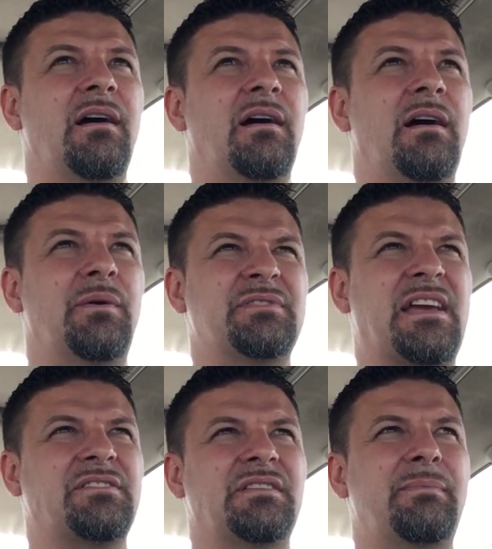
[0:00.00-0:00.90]
It was
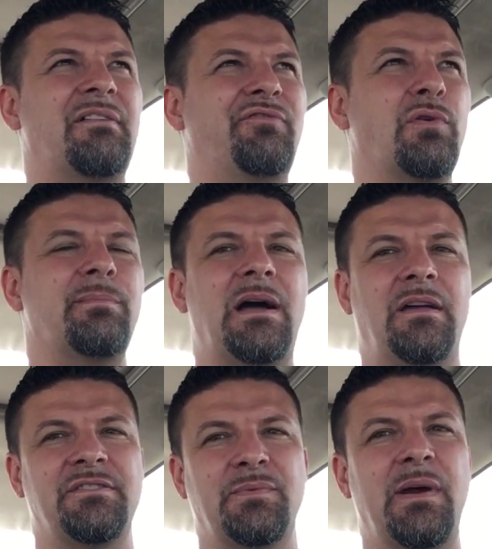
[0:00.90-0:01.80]
actually about 4
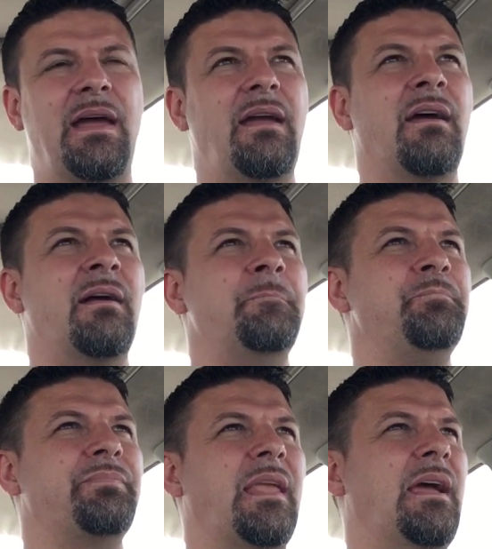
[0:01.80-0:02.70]
miles away,
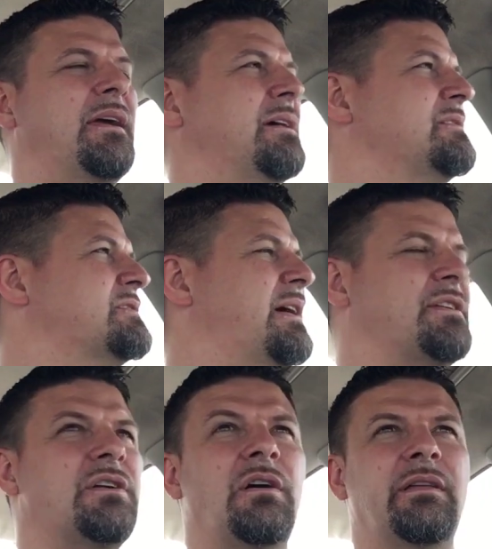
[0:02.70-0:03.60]
and so I
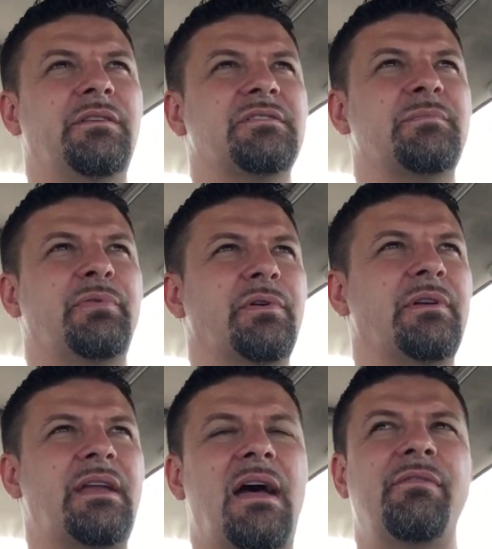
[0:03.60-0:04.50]
had to call into
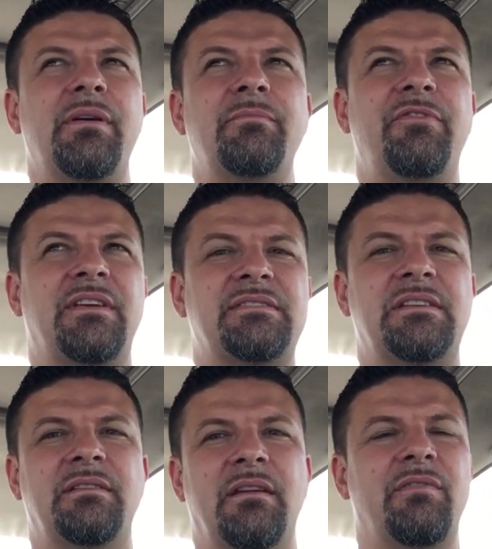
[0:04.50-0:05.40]
support and have them fix
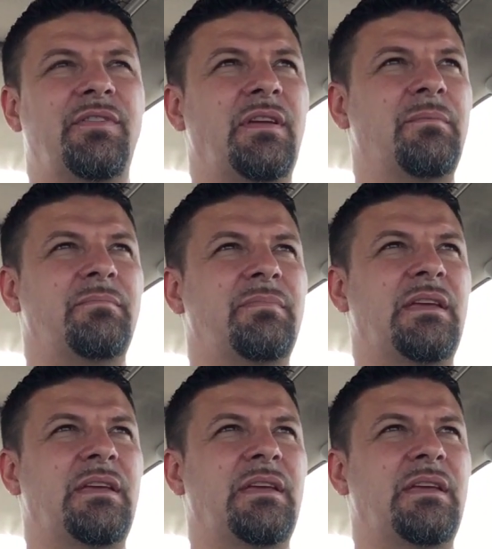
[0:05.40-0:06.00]
it and everything.